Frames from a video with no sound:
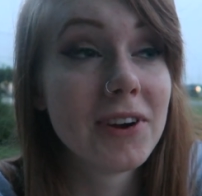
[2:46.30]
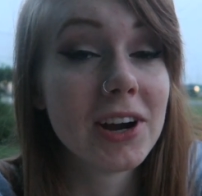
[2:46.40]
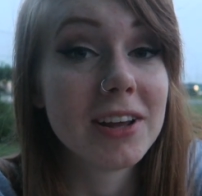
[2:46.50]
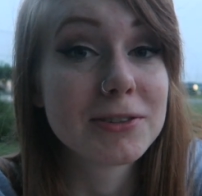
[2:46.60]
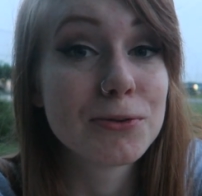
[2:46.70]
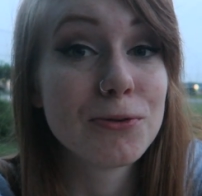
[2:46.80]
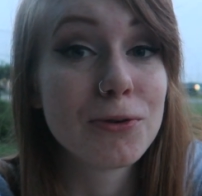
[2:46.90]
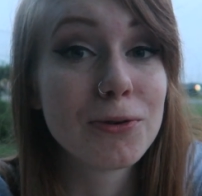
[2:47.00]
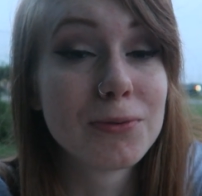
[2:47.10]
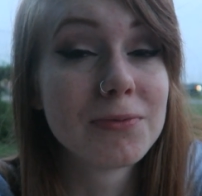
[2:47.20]
very
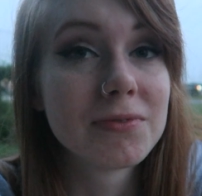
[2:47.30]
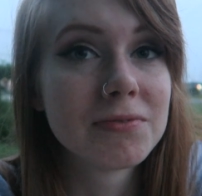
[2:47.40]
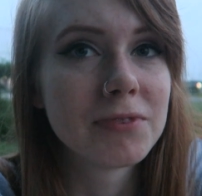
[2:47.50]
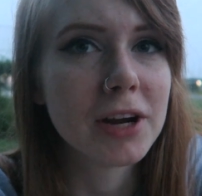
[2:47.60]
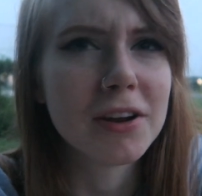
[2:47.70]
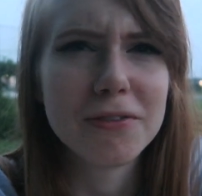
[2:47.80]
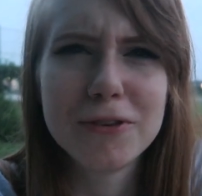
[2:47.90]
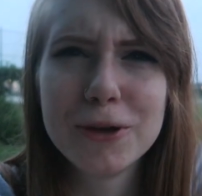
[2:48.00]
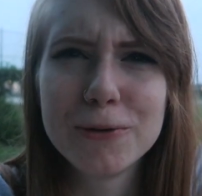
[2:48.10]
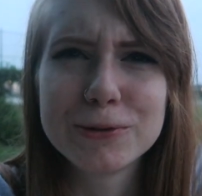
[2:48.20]
school, very
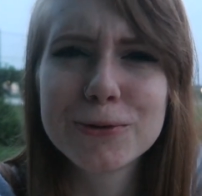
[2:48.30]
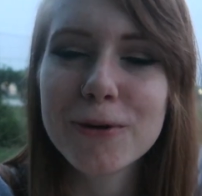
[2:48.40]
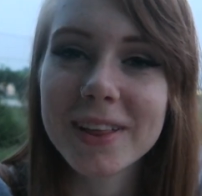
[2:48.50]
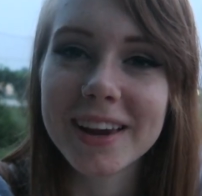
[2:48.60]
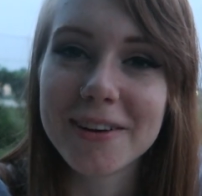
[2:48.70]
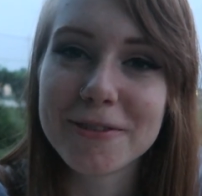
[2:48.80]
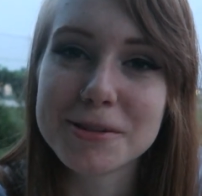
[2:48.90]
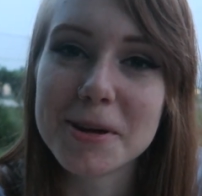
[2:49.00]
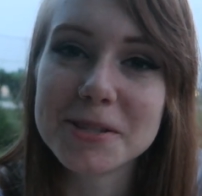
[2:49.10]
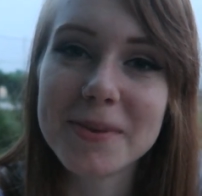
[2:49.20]
few school related
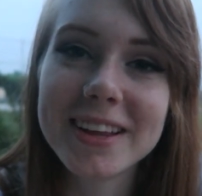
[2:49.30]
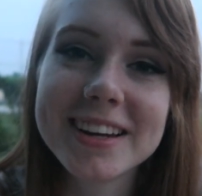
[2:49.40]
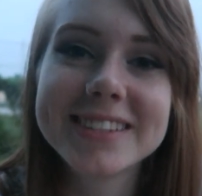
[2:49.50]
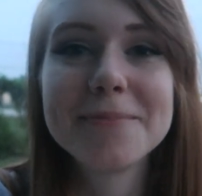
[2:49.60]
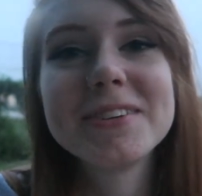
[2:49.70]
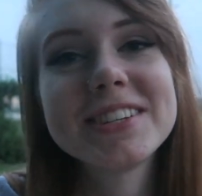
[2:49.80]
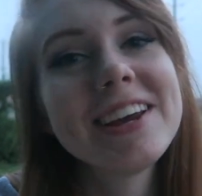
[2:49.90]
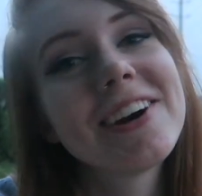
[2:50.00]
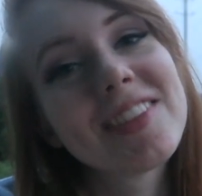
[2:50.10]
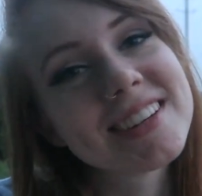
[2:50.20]
responsibilities, I'm
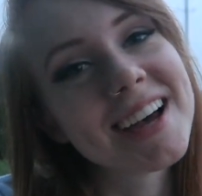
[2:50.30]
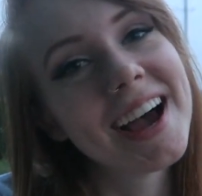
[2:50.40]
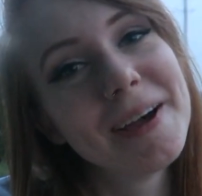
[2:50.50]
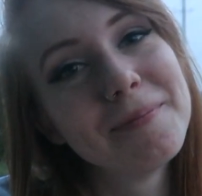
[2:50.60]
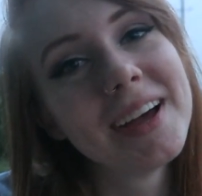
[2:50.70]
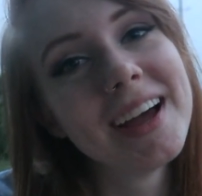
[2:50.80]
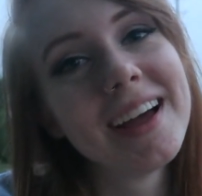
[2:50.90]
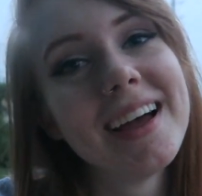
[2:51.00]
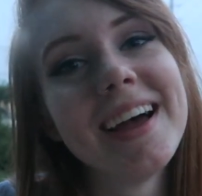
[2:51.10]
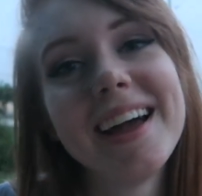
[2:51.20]
just here all the time
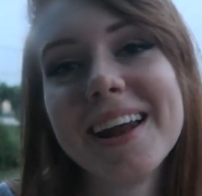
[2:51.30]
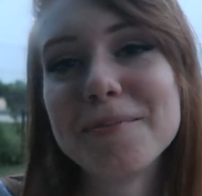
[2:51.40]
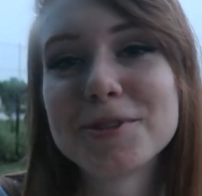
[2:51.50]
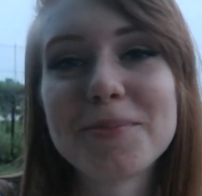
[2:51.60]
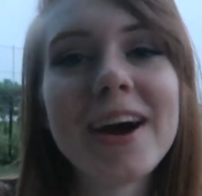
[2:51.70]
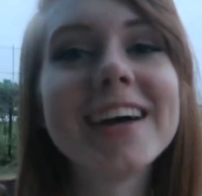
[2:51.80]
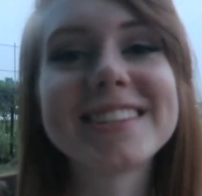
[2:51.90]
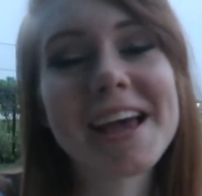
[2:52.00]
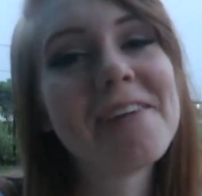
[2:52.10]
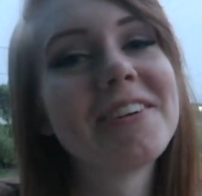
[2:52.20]
and I'm
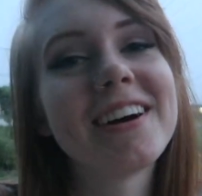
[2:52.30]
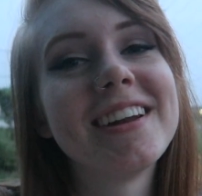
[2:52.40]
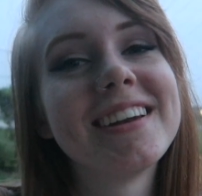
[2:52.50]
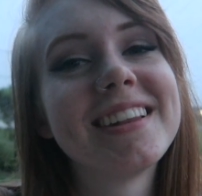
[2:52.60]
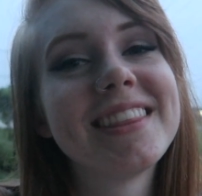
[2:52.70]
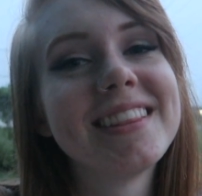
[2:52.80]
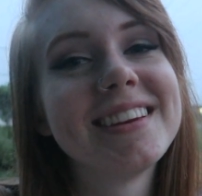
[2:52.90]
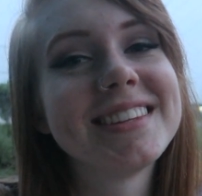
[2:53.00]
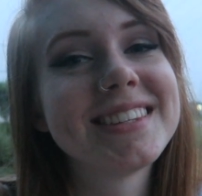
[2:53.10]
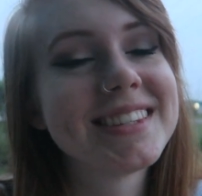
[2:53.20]
surprised they haven't
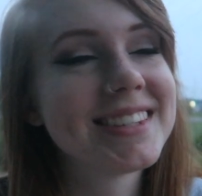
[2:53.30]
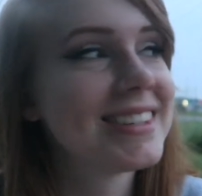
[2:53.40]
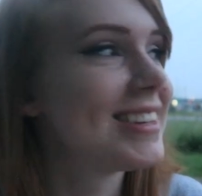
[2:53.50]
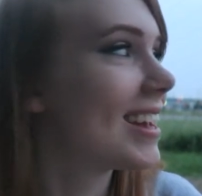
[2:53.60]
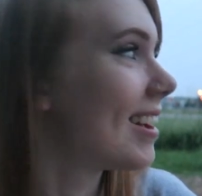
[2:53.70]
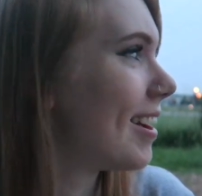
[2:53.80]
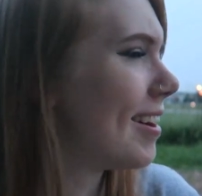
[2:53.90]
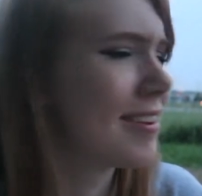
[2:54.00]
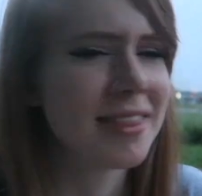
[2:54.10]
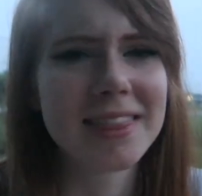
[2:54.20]
gotten sick
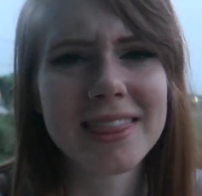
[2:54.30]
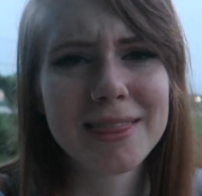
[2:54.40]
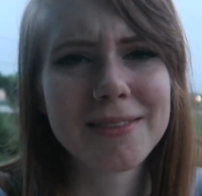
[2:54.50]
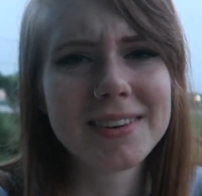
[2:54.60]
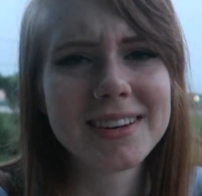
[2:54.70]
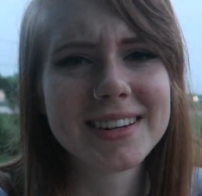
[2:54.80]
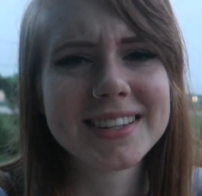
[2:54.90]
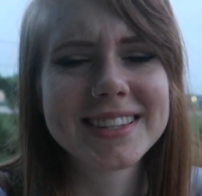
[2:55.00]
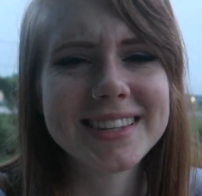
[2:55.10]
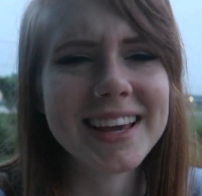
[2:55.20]
and
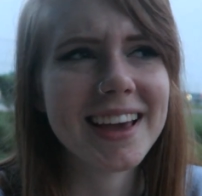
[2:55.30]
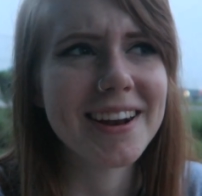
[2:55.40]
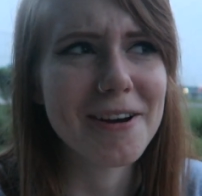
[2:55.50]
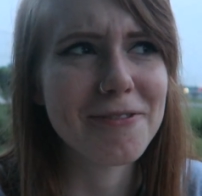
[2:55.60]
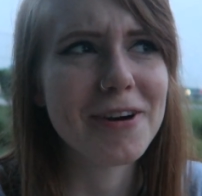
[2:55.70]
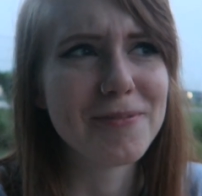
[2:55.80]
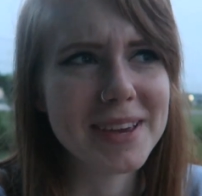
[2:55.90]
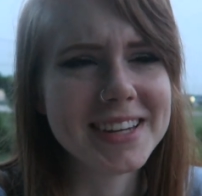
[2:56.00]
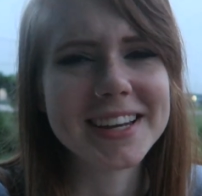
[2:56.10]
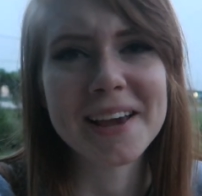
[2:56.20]
sick enough of
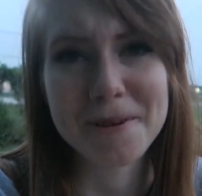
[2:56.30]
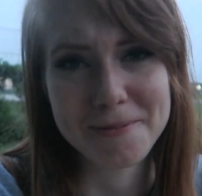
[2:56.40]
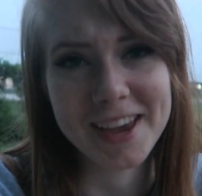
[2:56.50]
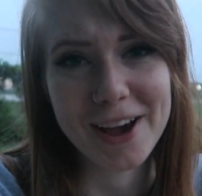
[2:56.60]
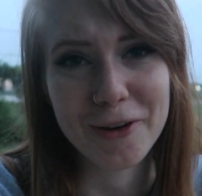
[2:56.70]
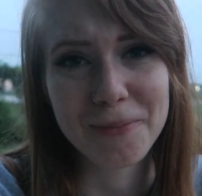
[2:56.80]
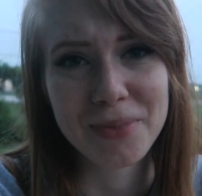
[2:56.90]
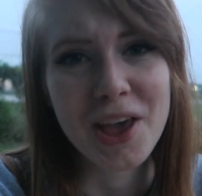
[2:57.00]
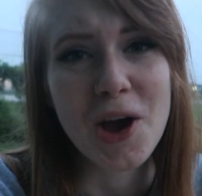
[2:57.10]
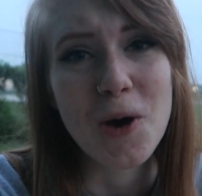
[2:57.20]
me to kick me out.
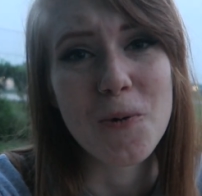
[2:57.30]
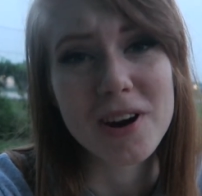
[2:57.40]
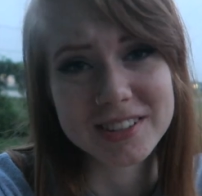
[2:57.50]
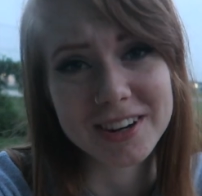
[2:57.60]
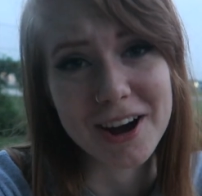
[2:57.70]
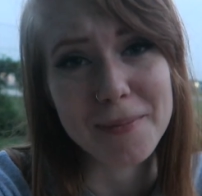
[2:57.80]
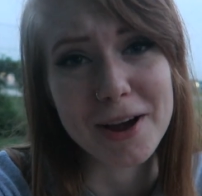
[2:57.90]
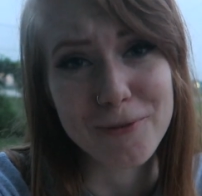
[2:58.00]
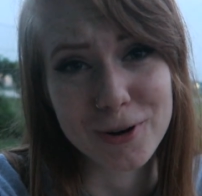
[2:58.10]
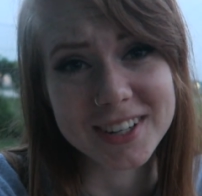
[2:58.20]
Words are not
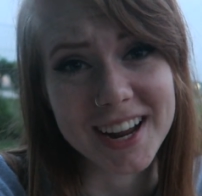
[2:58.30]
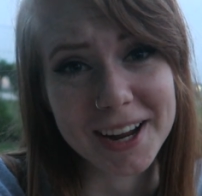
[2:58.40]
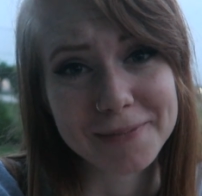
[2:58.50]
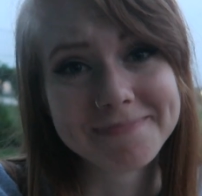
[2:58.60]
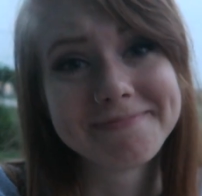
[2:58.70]
my forte.